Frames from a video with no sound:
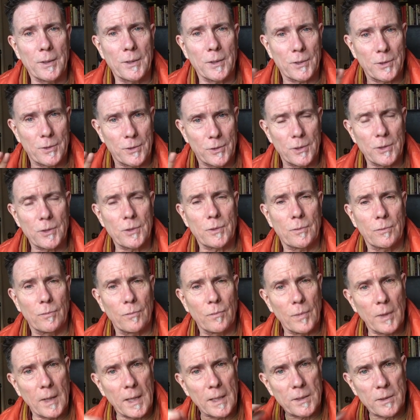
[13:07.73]
Just
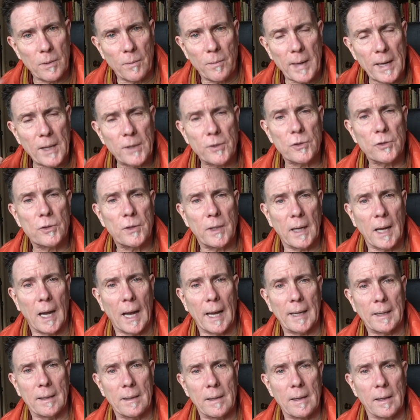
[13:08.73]
it's an interesting
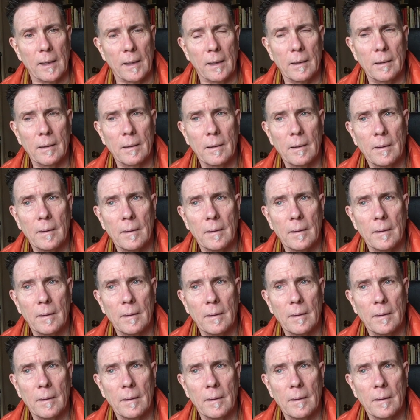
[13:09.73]
idea